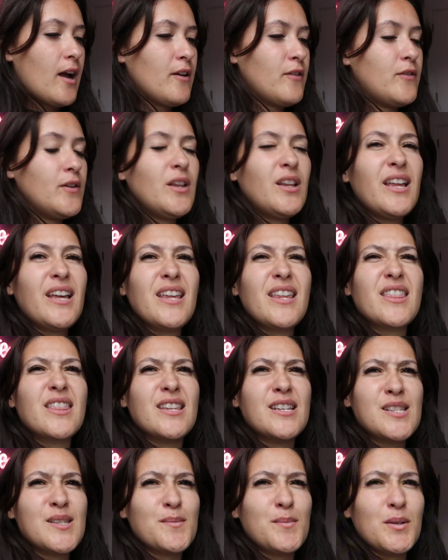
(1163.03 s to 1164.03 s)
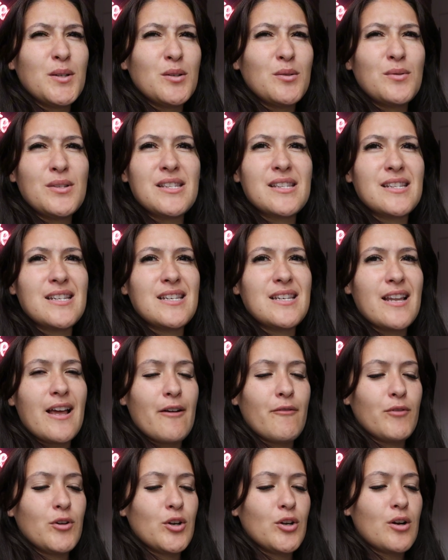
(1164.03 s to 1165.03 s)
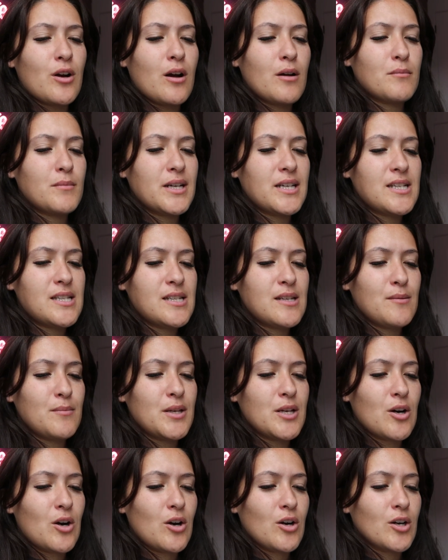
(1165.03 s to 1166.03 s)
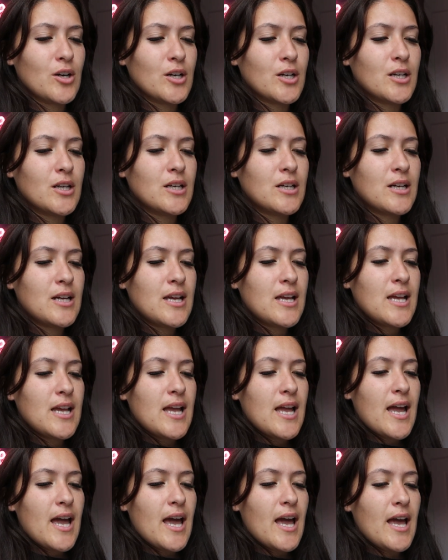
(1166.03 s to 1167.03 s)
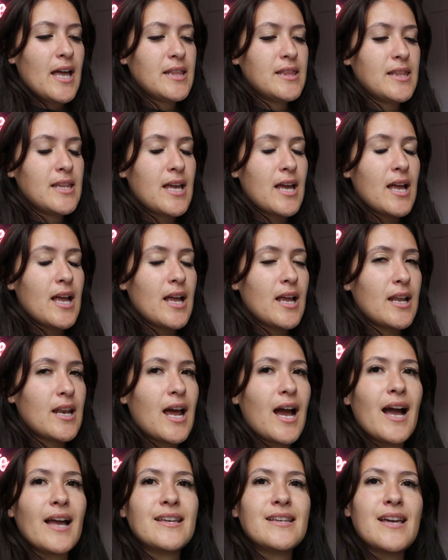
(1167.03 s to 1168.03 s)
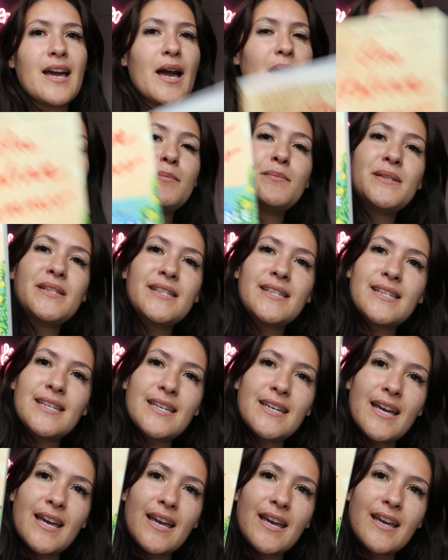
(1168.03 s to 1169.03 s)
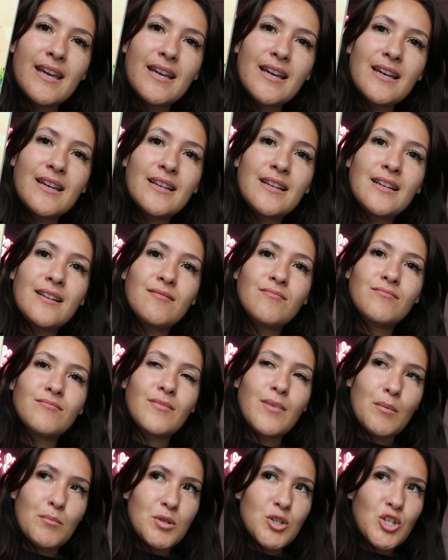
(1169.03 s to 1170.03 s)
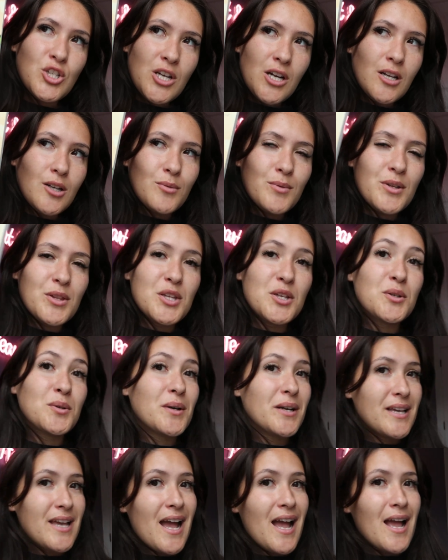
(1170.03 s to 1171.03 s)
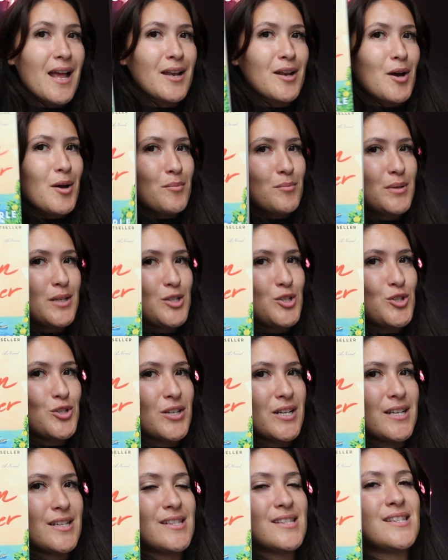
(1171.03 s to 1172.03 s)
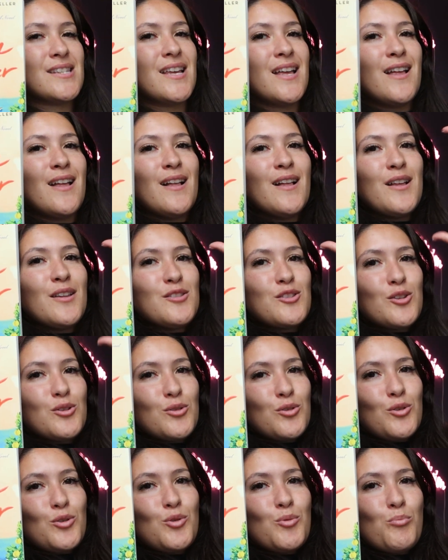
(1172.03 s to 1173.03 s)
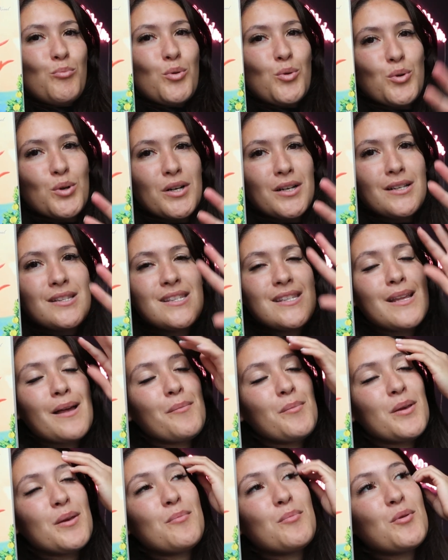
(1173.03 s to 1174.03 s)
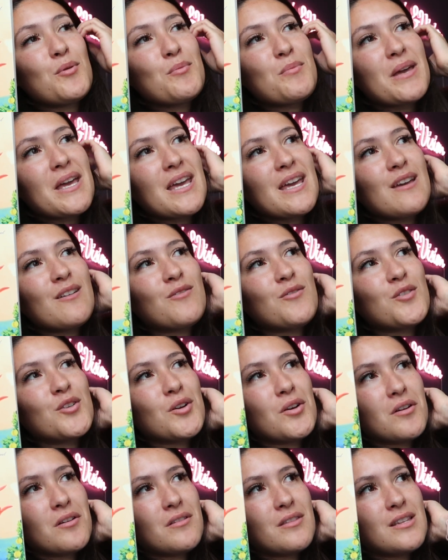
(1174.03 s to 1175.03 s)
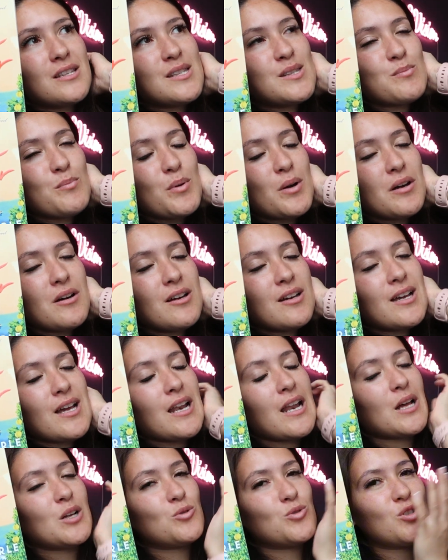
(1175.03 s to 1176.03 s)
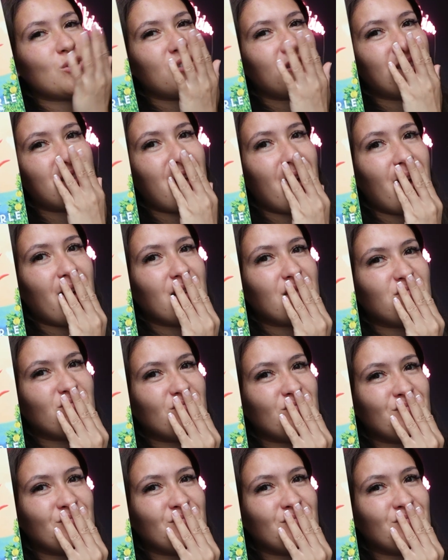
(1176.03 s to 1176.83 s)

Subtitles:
I feel like this book was never on my TBR, and then I kept seeing, I'm gonna share it with you again on Pinterest, the little boards that people make for this book, and I was just like,